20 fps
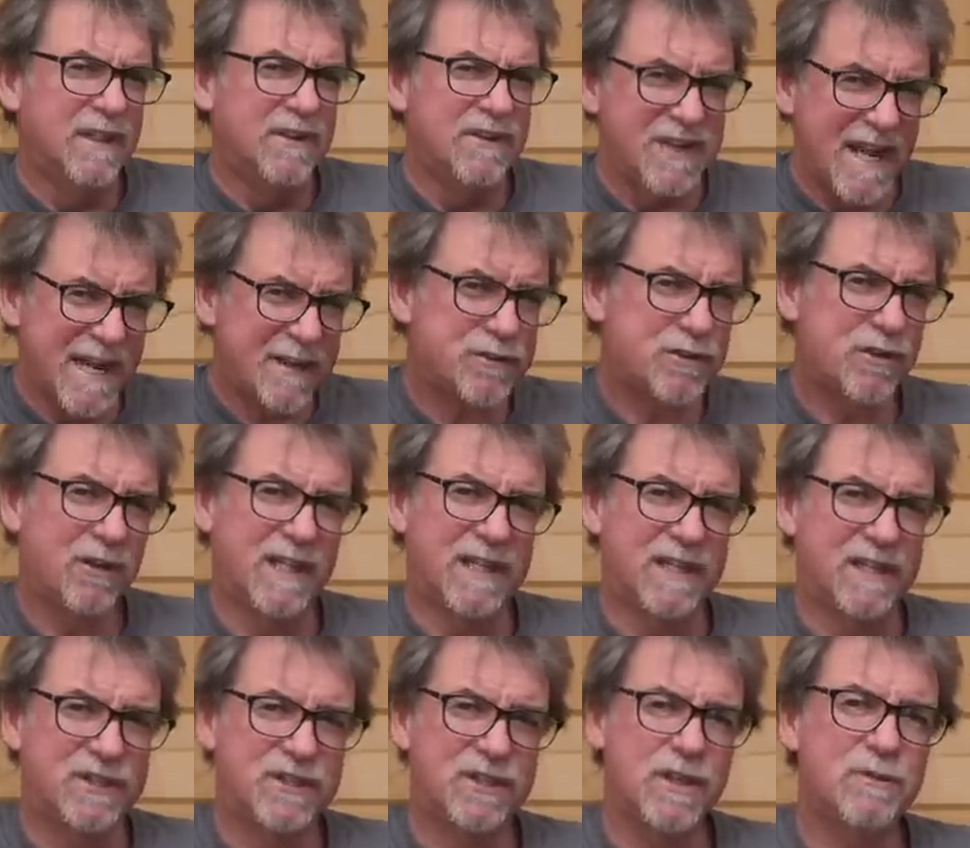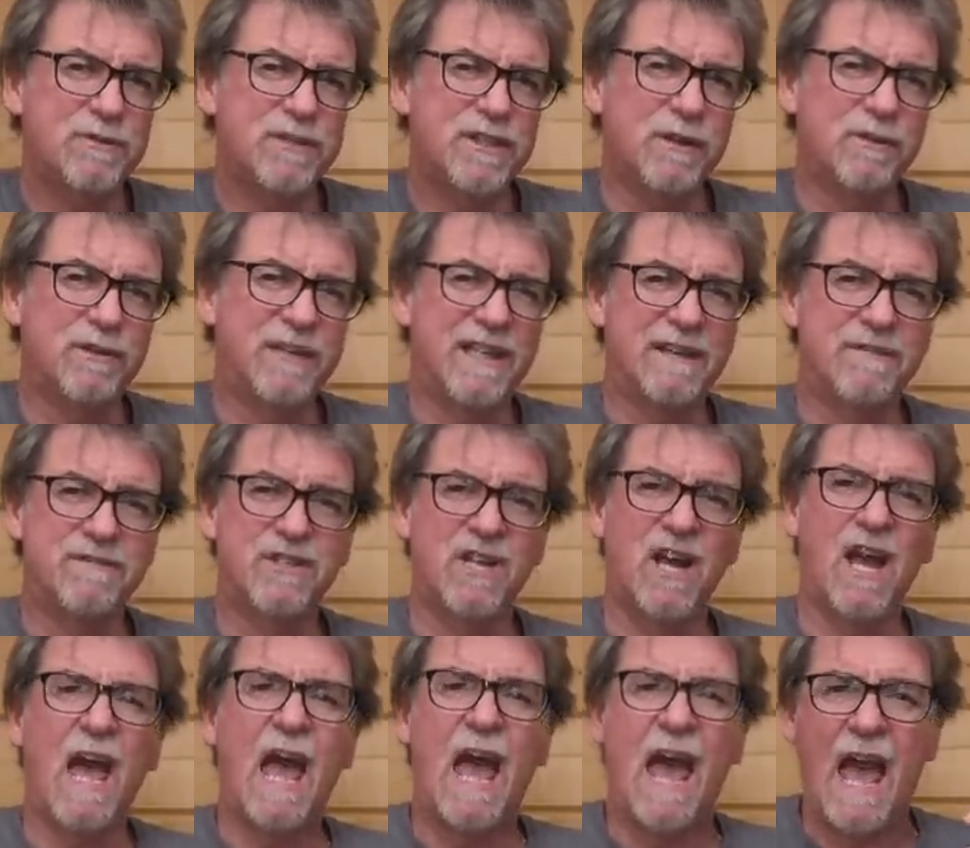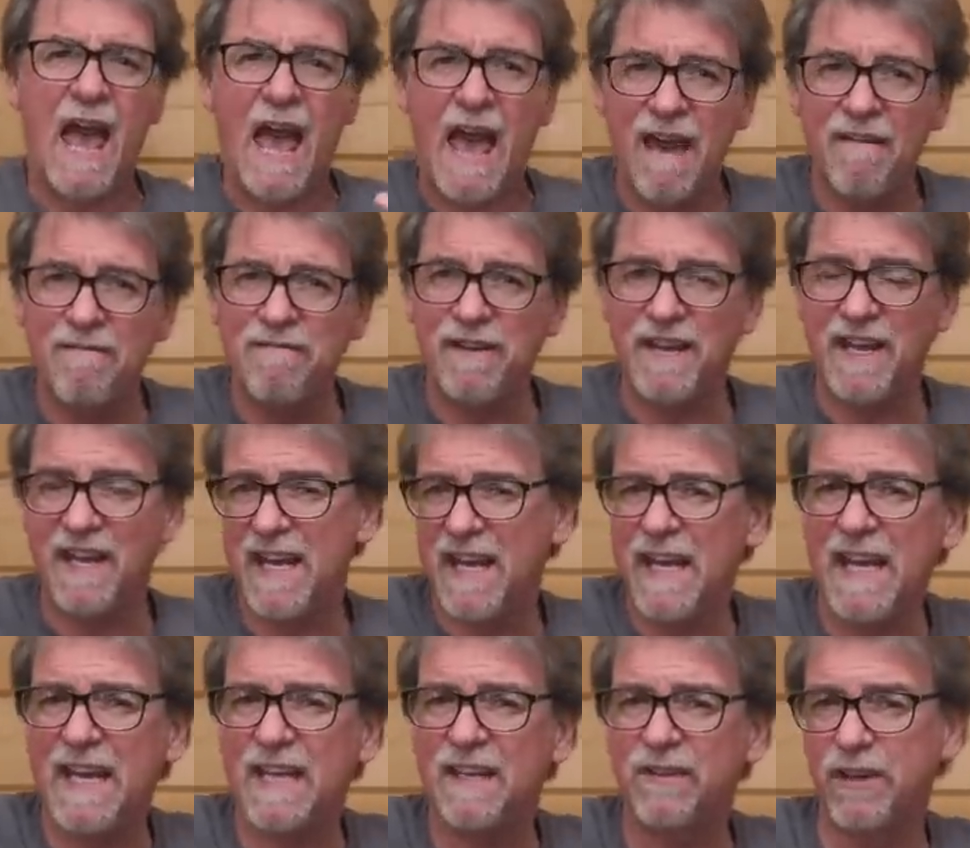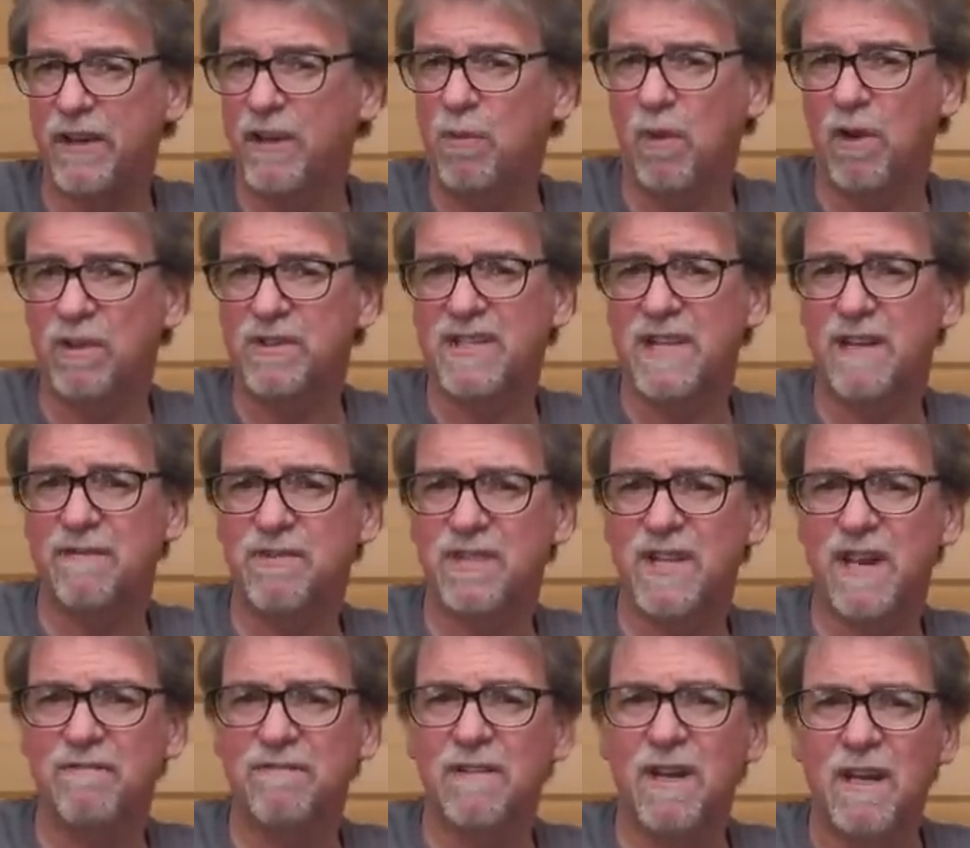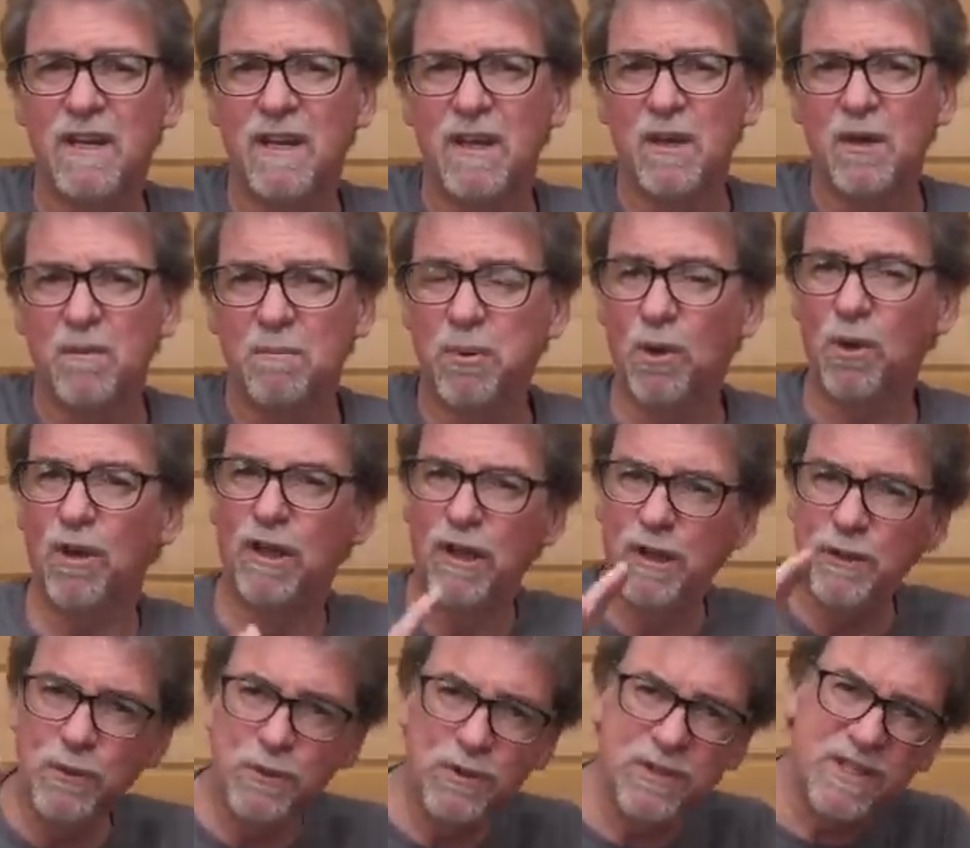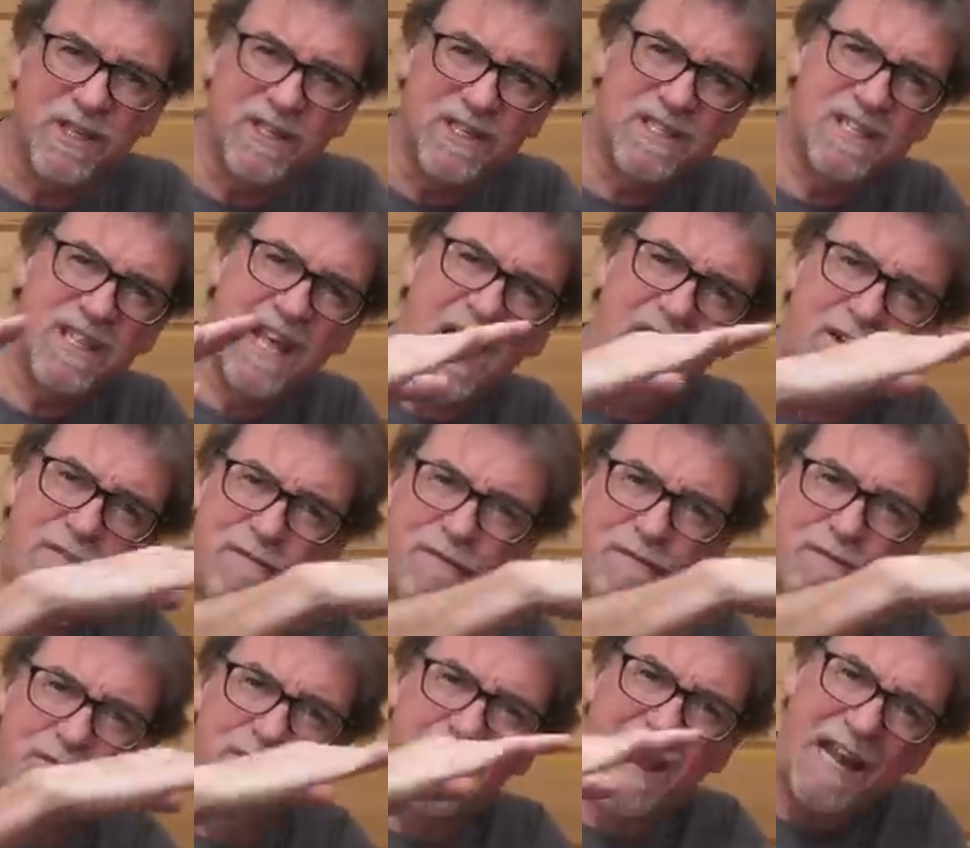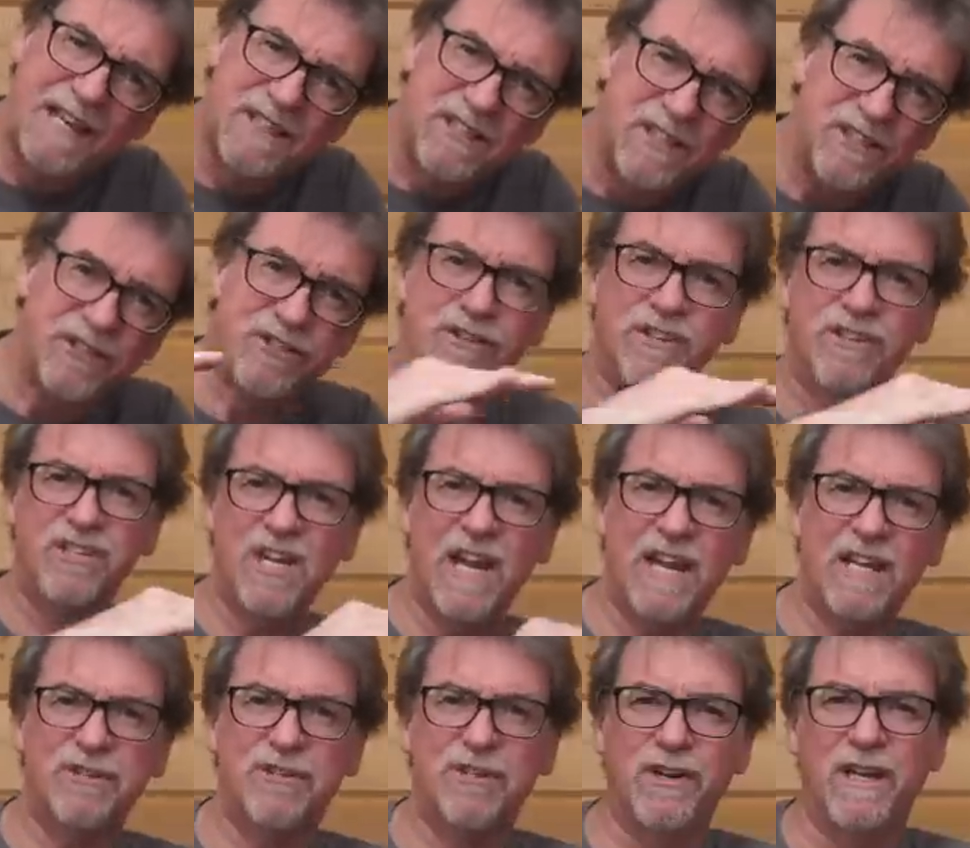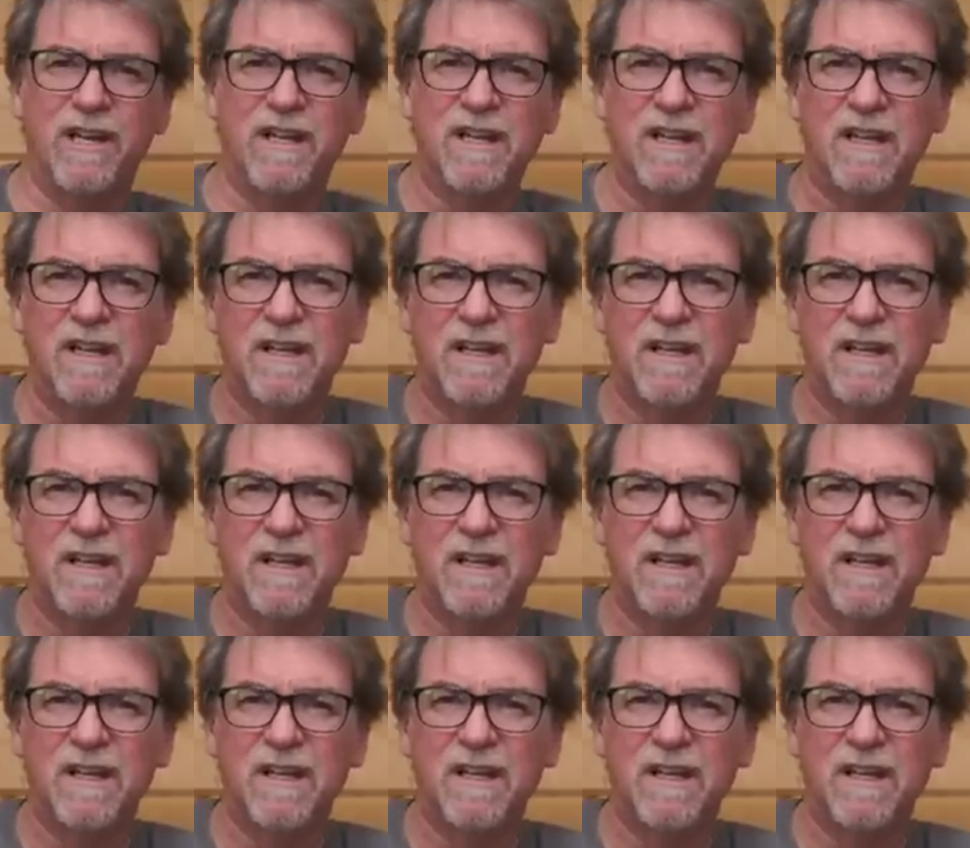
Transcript: Naturally, the .22 gives a heavier hit than a 177, but loses that flatter trajectory.